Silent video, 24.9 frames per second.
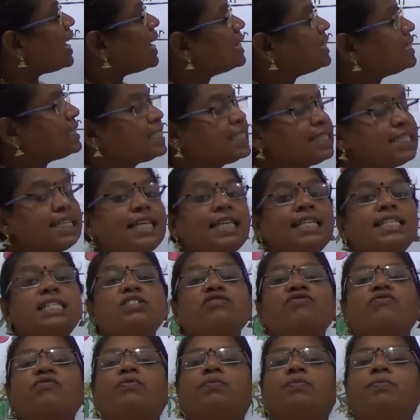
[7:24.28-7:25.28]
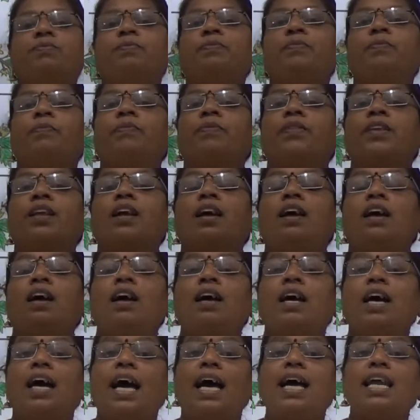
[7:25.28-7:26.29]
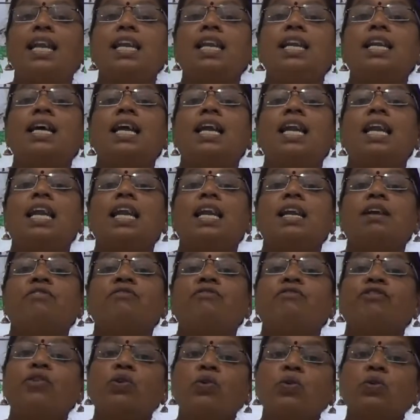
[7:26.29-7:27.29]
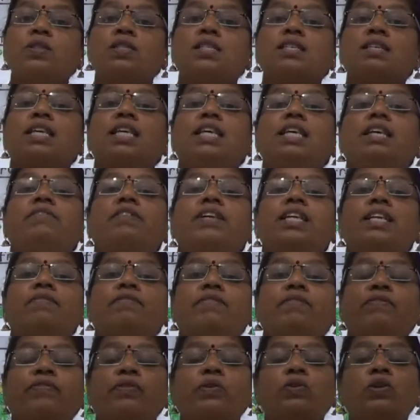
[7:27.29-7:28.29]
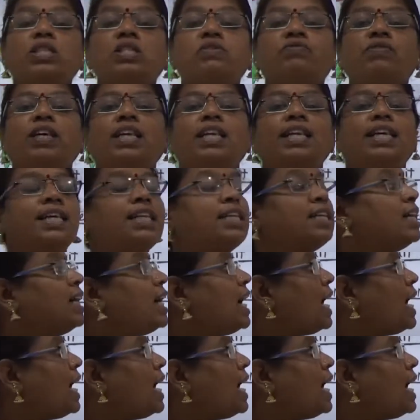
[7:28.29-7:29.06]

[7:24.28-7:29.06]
as seeds and fruits even fruits we eat